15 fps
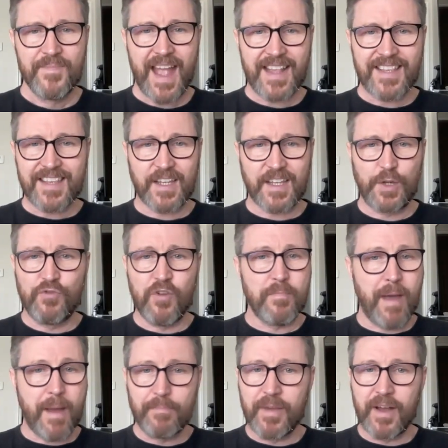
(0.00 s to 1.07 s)
It's like you
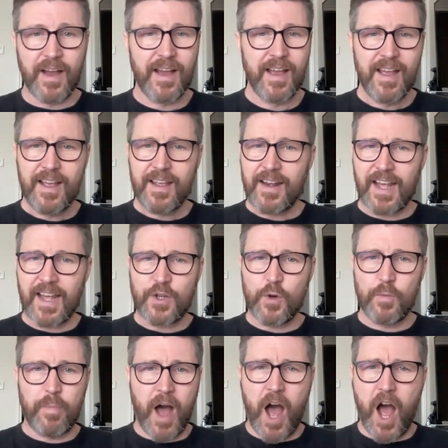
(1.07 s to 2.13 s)
remember, like,
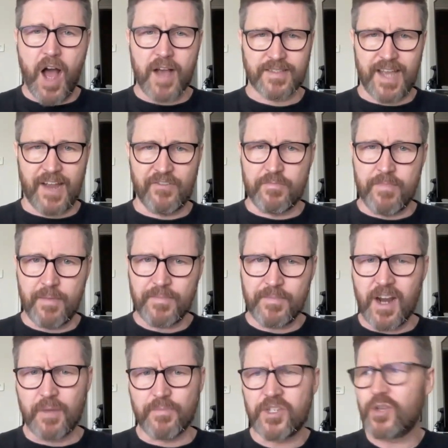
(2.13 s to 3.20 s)
your past. I remember, you
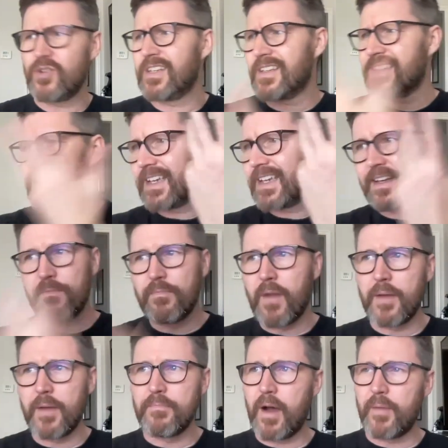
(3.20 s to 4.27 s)
know, I'm shooting a scene in
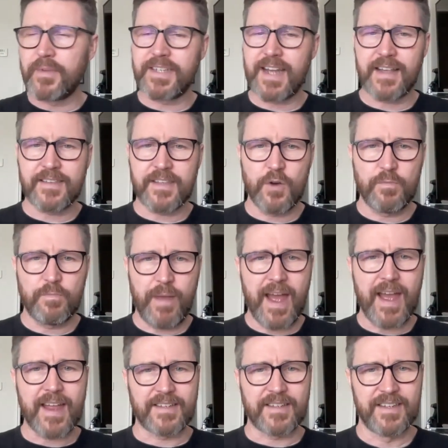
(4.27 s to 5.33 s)
my mum and dad's old
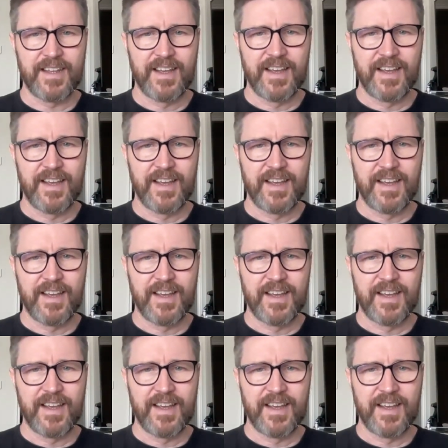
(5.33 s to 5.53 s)
bed